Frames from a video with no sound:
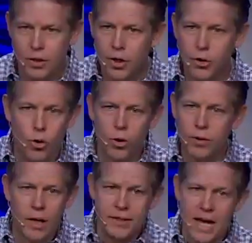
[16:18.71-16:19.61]
Your
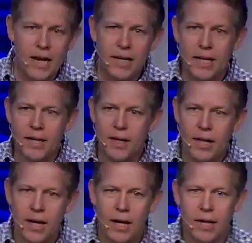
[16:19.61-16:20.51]
identity
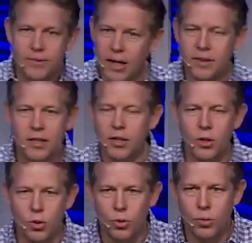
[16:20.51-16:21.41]
is nothing to
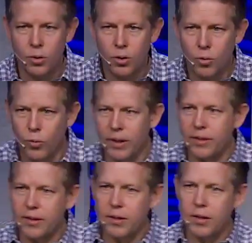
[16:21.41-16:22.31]
do
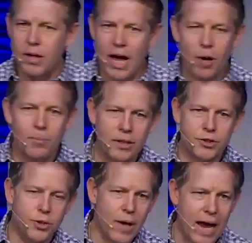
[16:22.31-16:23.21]
with how
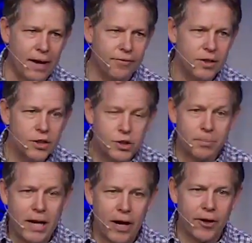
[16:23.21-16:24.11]
much you have. Jim
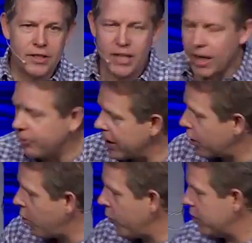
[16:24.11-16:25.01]
Carrey said, I read a
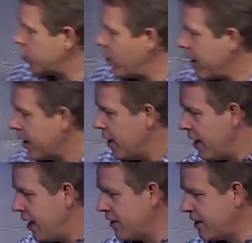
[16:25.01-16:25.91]
quote this week.
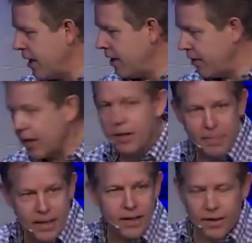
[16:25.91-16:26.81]
He said, that
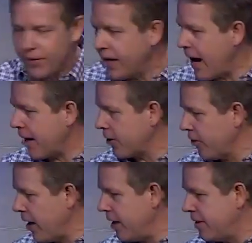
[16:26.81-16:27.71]
comedian and the actor,
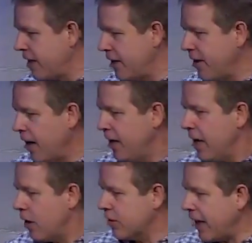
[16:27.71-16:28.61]
right? He said, uh,
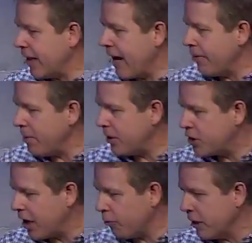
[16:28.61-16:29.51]
he goes, I think everybody
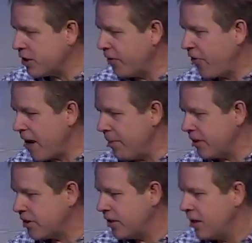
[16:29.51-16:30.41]
should get rich and
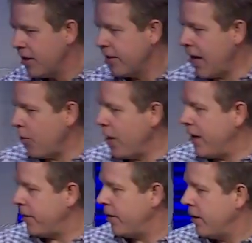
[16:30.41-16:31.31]
famous. That
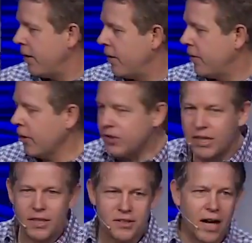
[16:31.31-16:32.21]
way they'll
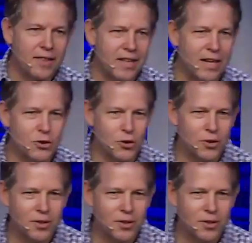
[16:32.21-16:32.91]
see it's not the answer.